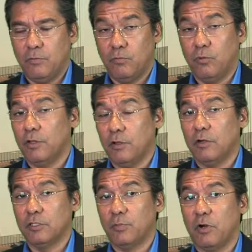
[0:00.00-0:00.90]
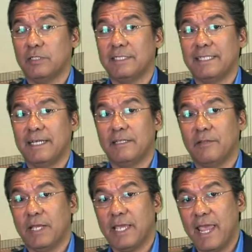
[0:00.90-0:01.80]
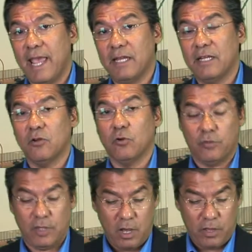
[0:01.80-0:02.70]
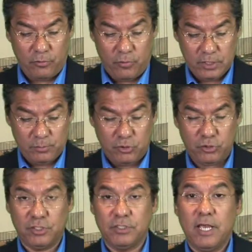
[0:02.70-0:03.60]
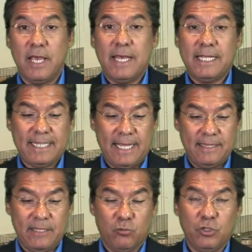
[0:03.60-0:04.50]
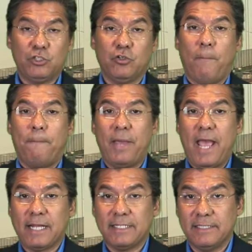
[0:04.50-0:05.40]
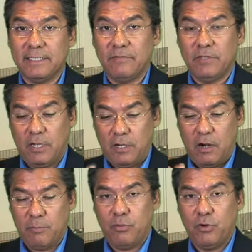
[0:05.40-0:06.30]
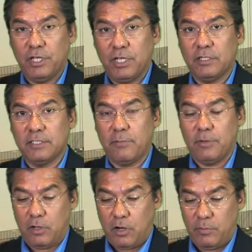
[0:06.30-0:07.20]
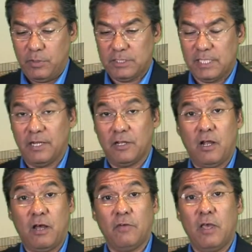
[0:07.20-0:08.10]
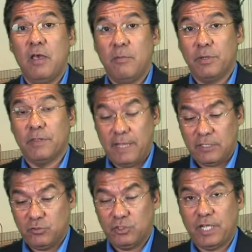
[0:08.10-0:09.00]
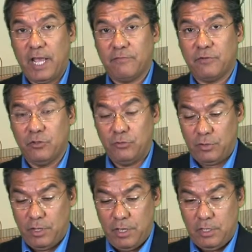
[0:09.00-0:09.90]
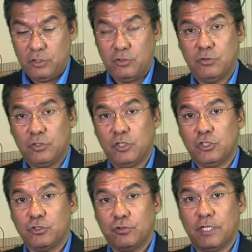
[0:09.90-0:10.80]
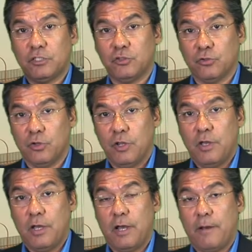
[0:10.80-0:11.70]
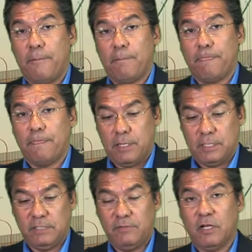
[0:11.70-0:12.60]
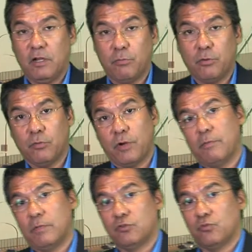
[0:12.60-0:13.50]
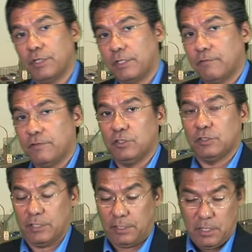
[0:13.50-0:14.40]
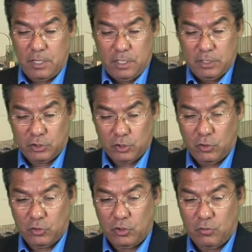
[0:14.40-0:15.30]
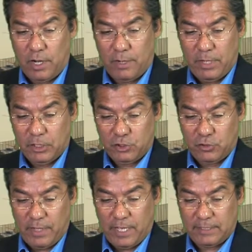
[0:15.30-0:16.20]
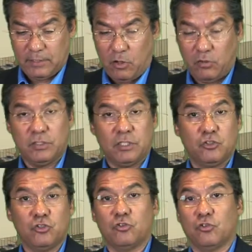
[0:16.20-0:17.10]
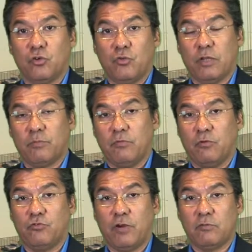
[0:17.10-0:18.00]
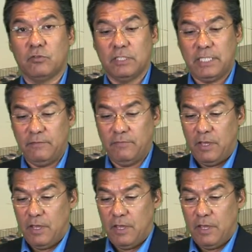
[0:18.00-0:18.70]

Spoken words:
one of the hardest parts is getting the mechanic or the authorized person taking the original back to the DVIR, putting it on top of the carbon, signing it off. But that's what you have to do to assure that your DVIR program is running efficiently. So you want to make sure that all the signatures are correct before drivers leave,